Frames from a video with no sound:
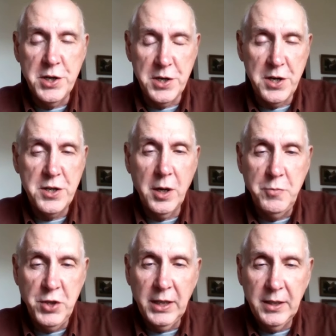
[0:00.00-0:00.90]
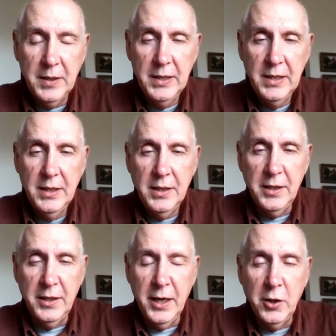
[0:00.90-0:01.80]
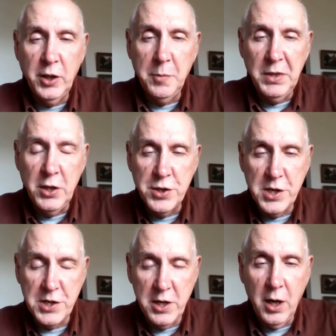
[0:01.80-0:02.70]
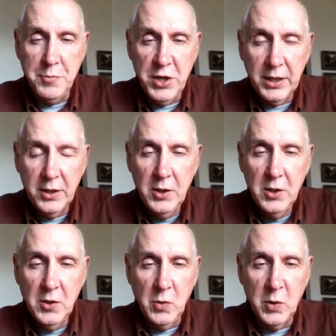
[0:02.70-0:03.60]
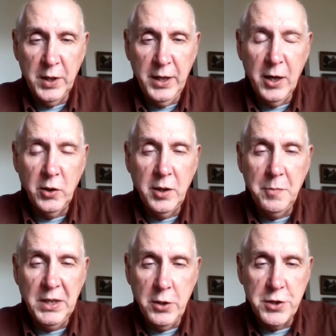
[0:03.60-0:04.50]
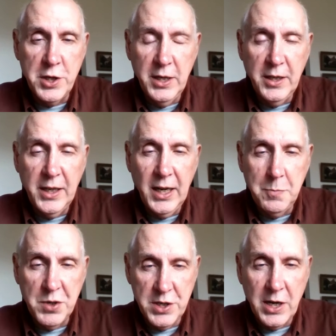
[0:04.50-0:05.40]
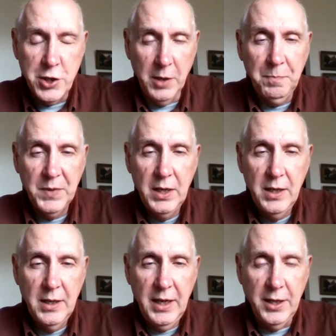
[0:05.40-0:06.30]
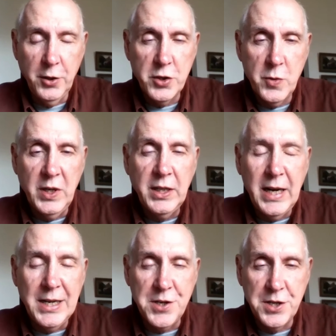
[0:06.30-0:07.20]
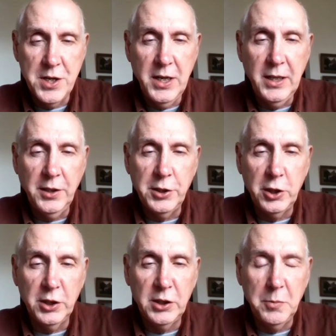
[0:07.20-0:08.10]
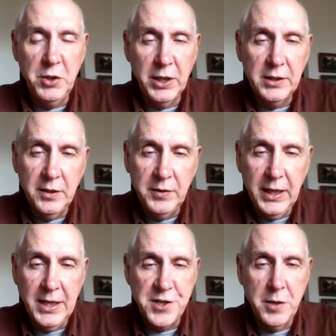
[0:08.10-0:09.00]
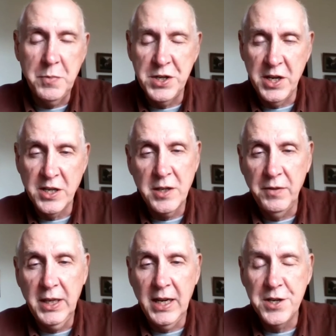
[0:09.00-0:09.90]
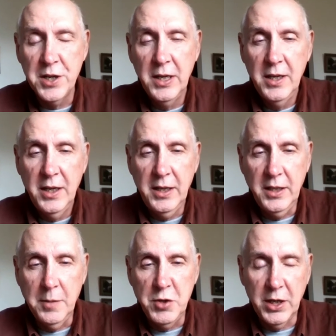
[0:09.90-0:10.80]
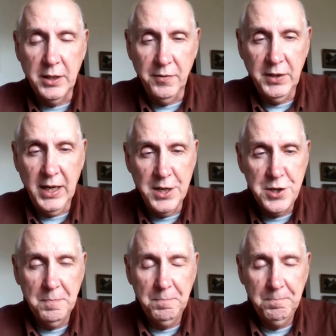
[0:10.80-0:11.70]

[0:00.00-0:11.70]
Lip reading: as a subject, a noun can be used as an object, or a noun can be used to indicate possession. And those 3 cases in English are the subjective case, the possessive case, and the objective case.